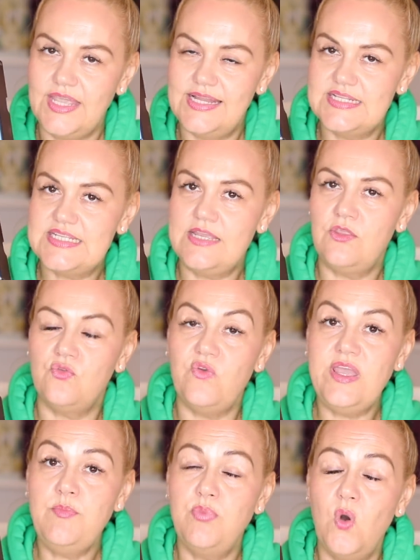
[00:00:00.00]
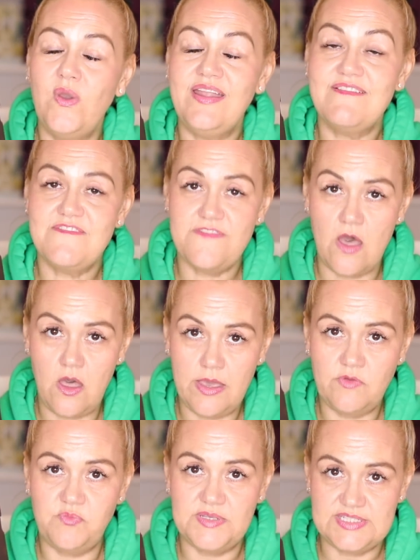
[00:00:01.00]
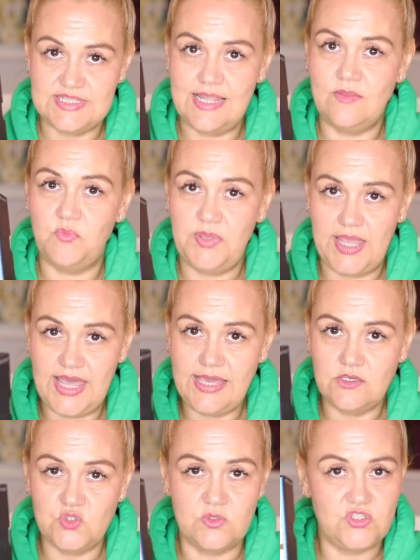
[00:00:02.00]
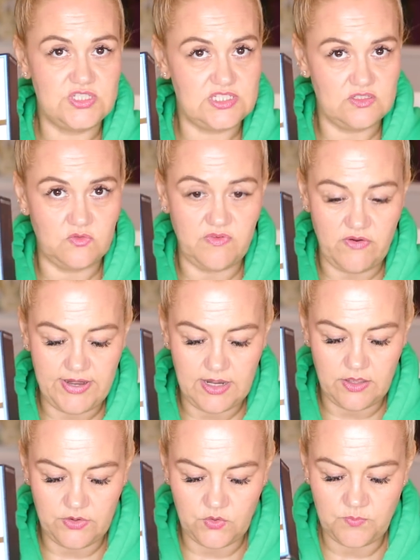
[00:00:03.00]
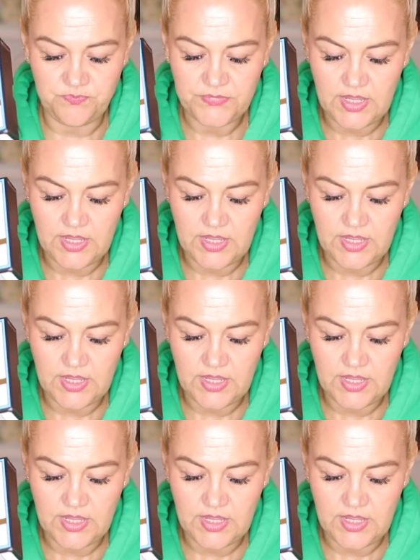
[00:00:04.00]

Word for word: it is a 3.5% pH, which is still very low,